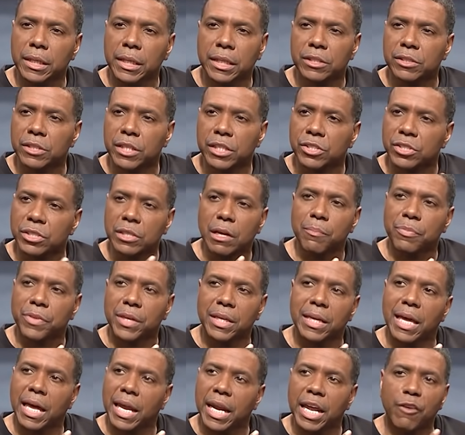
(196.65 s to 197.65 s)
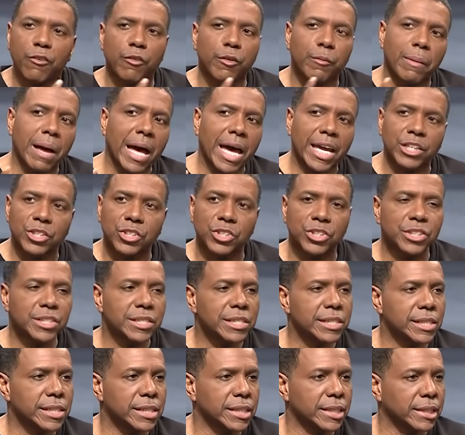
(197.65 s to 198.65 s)
It's something that everybody shouldn't
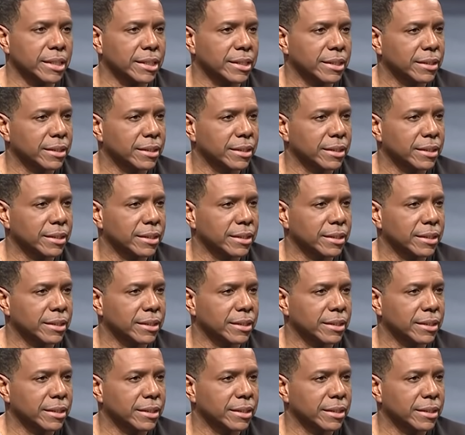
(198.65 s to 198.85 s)
see.